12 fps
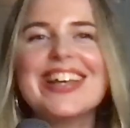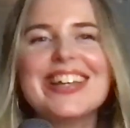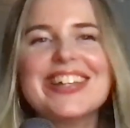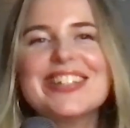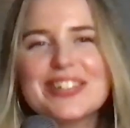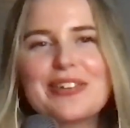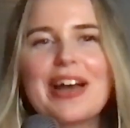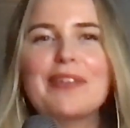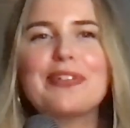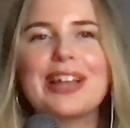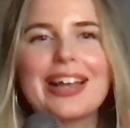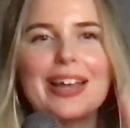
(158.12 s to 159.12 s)
so I
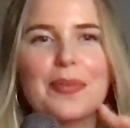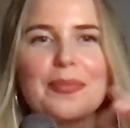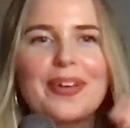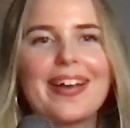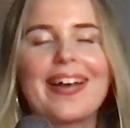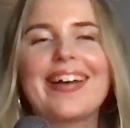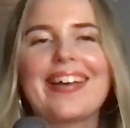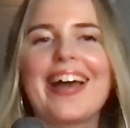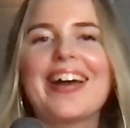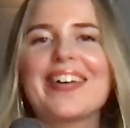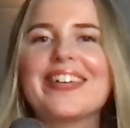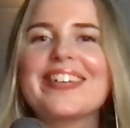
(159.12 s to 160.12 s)
feel like I'm
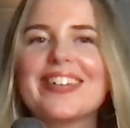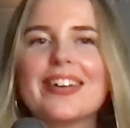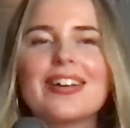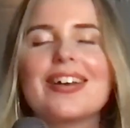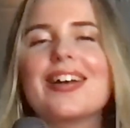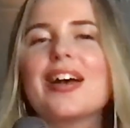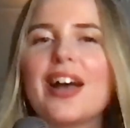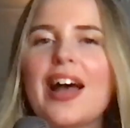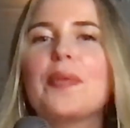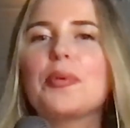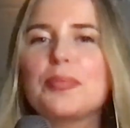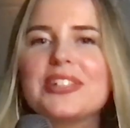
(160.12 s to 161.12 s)

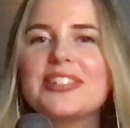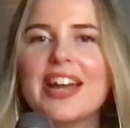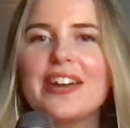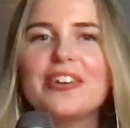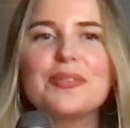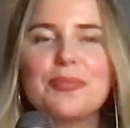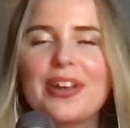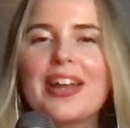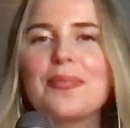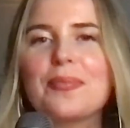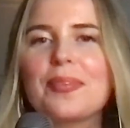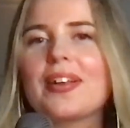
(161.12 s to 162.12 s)
a bit tired, but
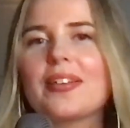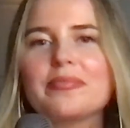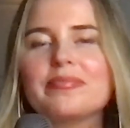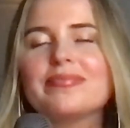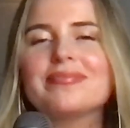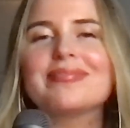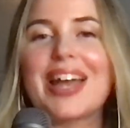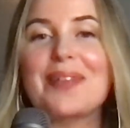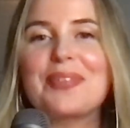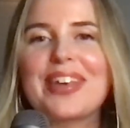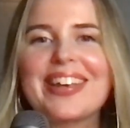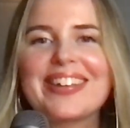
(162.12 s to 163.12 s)
I'm happy.